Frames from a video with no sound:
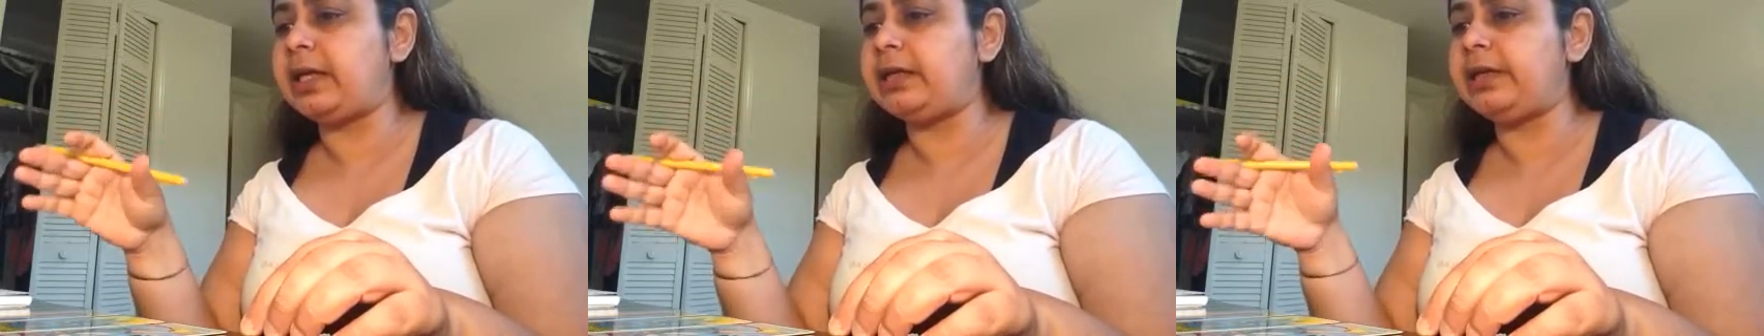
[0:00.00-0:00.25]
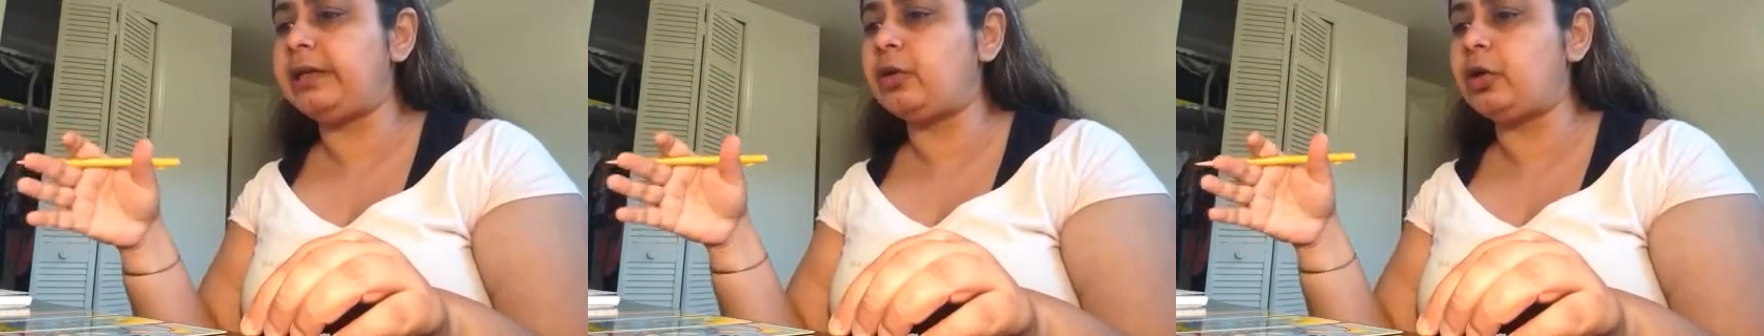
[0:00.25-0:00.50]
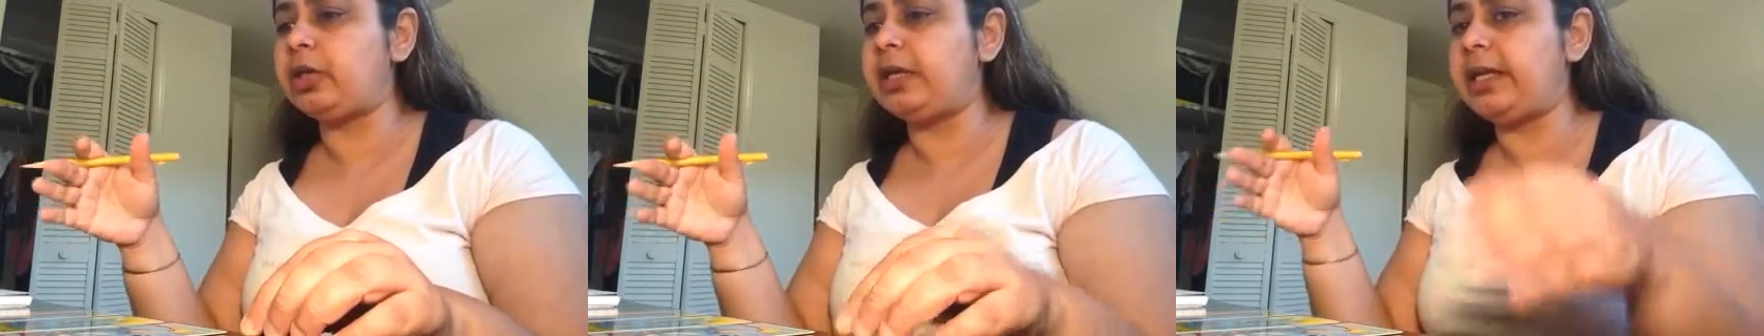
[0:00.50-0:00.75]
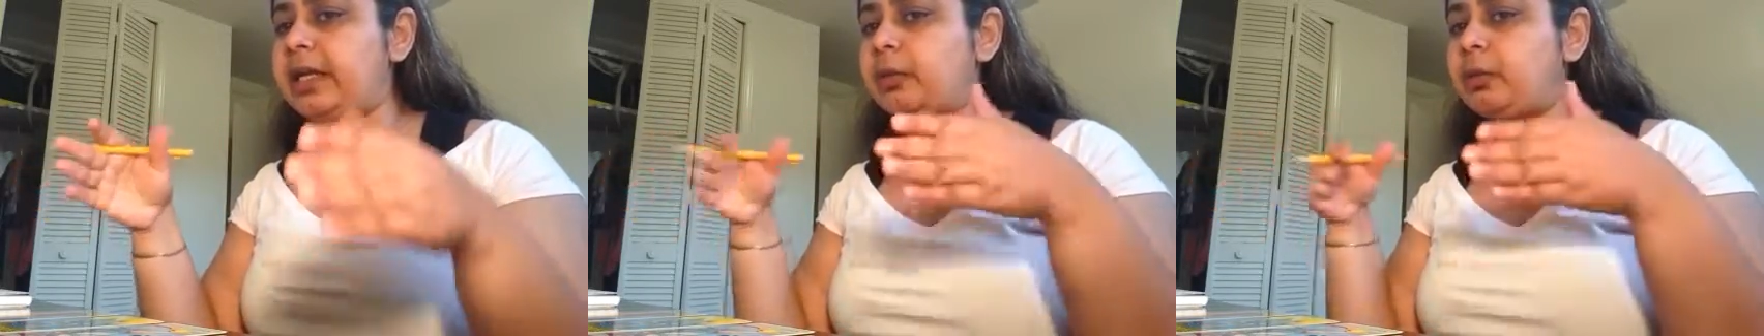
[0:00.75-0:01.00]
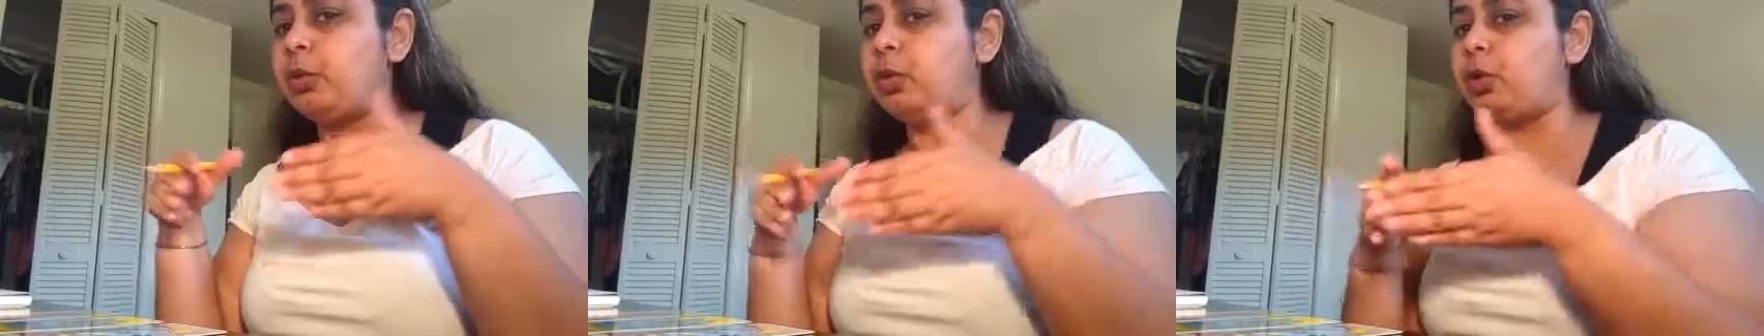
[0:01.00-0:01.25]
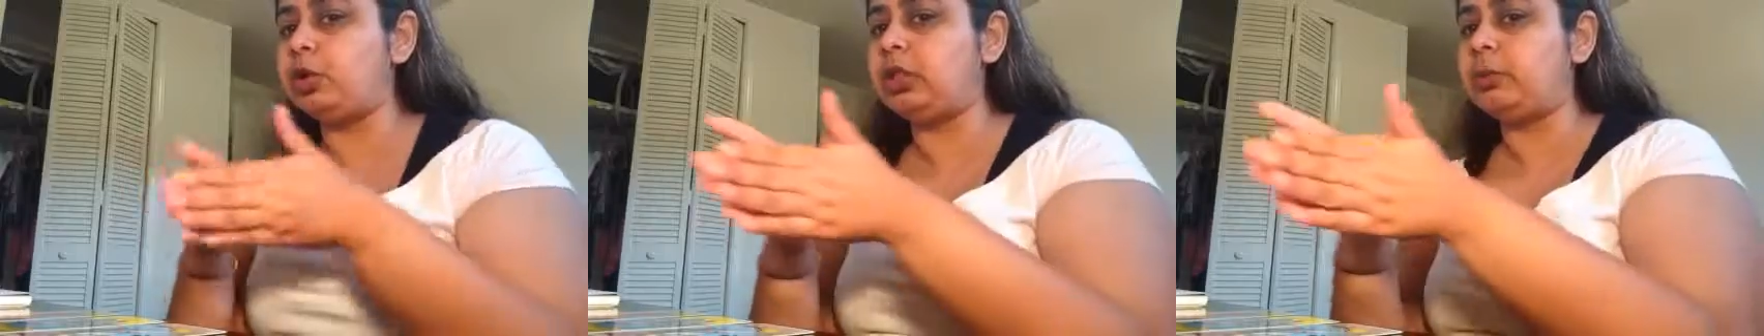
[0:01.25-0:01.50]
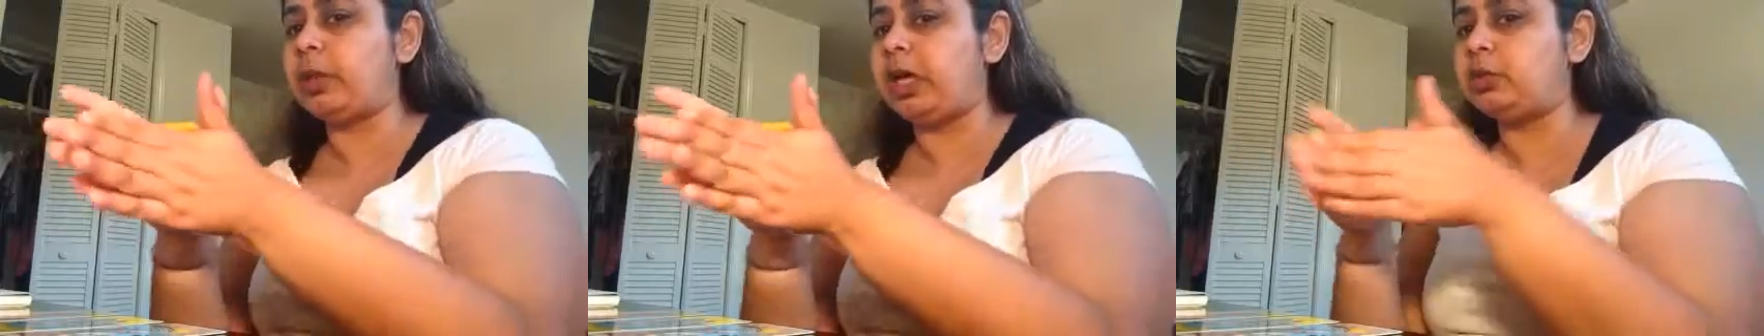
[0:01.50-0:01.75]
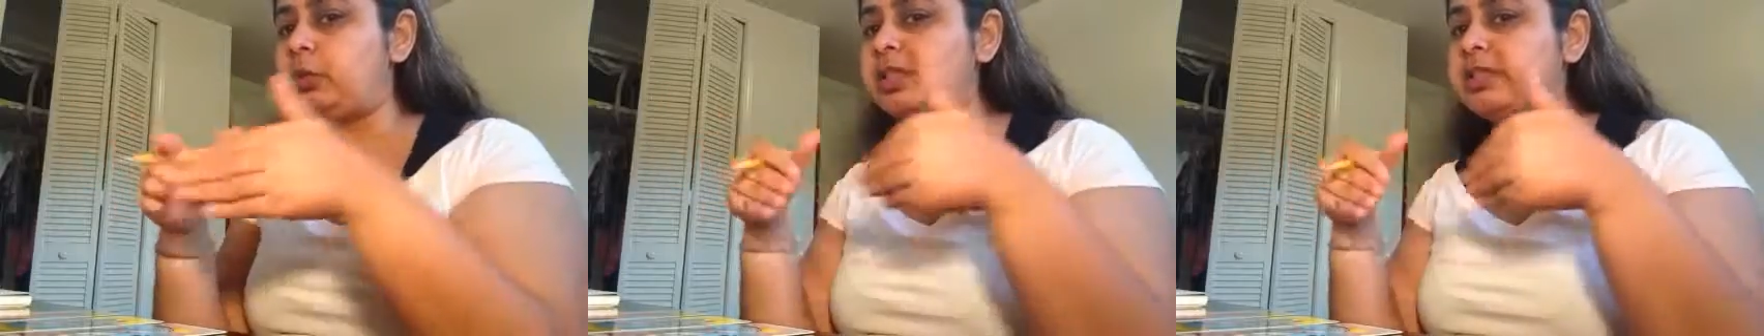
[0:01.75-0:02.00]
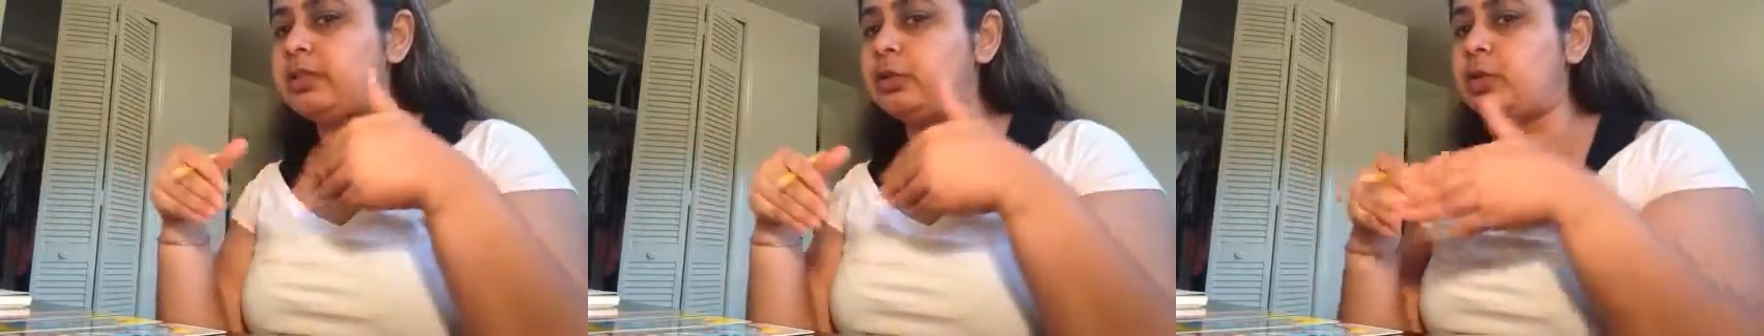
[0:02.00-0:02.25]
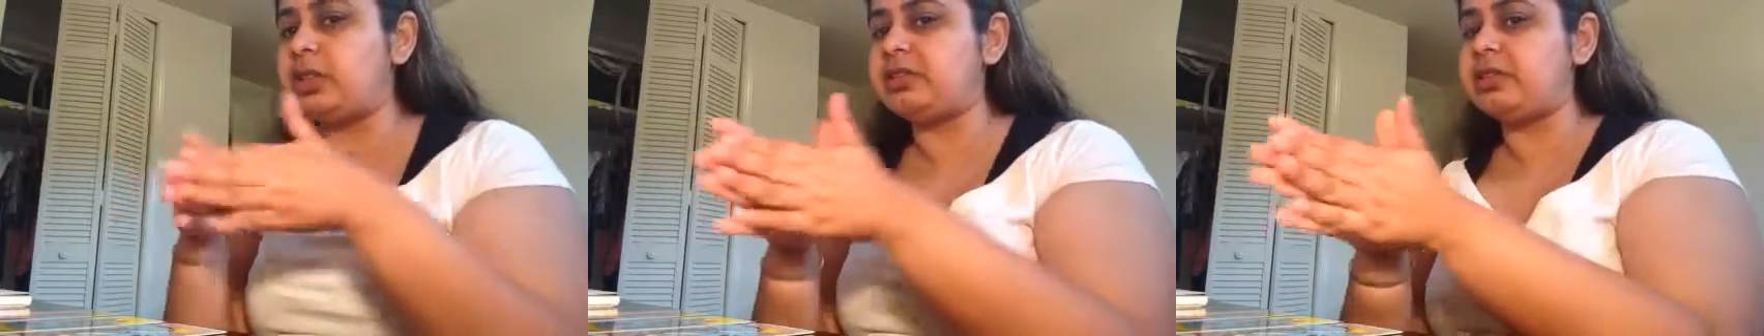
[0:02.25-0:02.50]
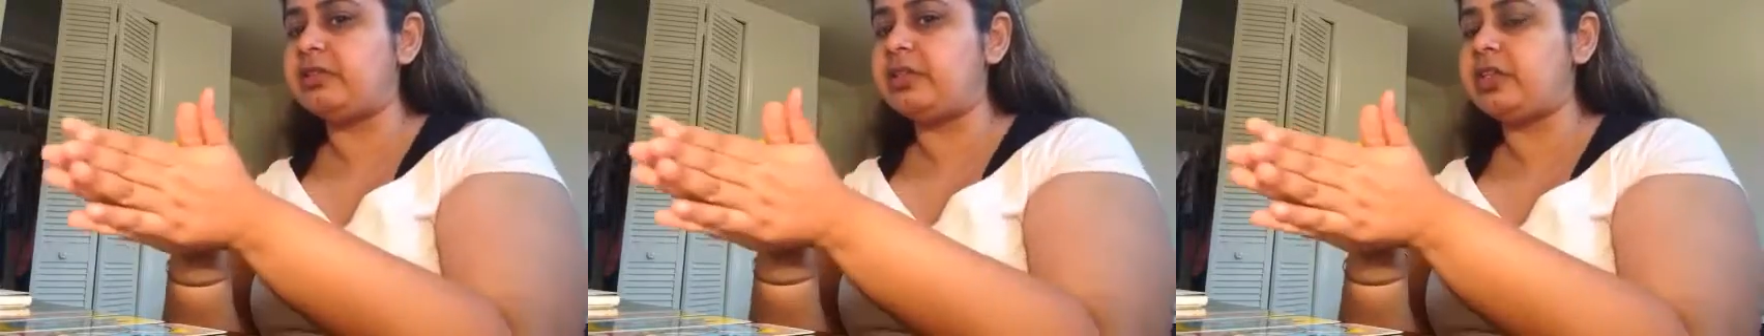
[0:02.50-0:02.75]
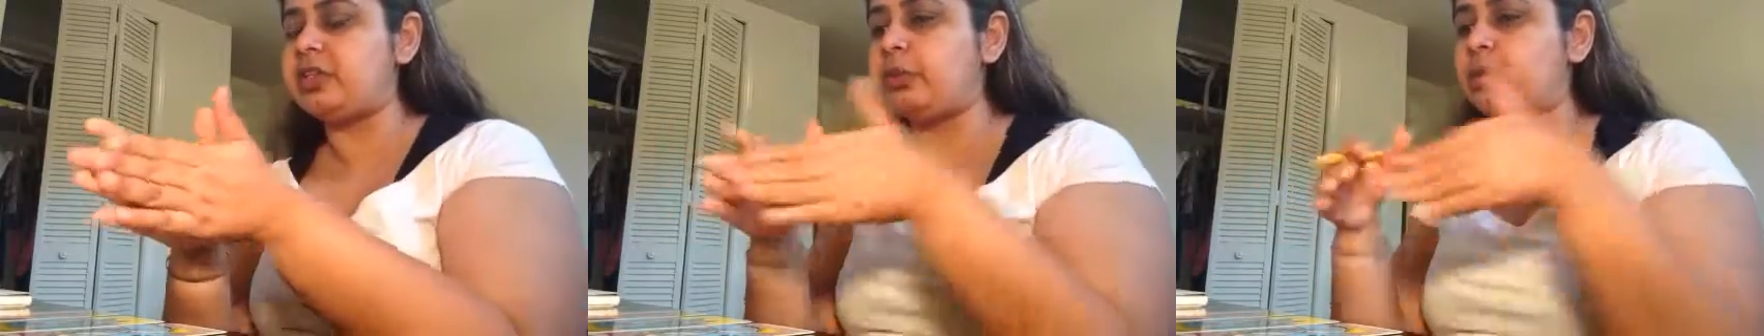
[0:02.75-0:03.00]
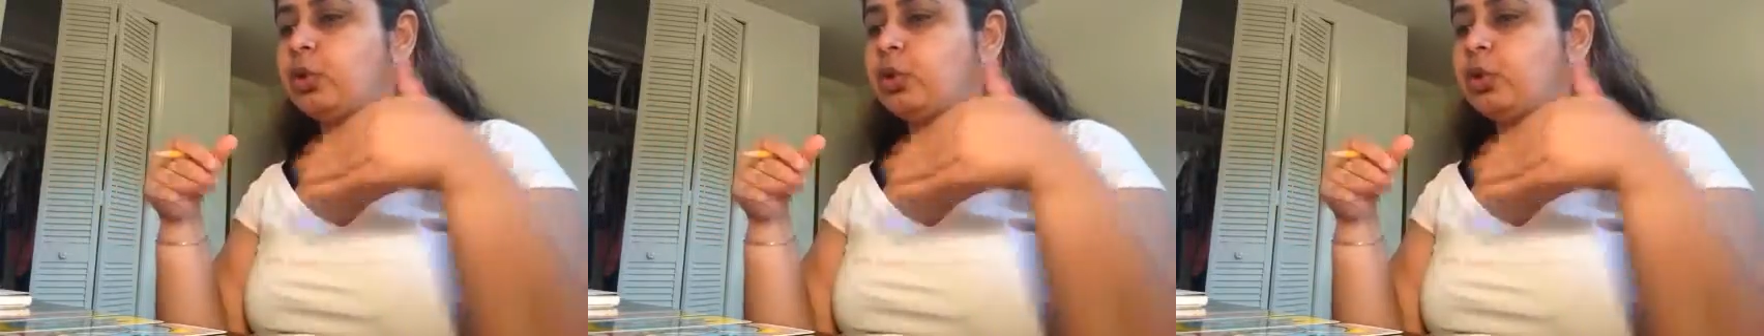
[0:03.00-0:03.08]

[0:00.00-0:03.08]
and did not take both the pathways into consideration,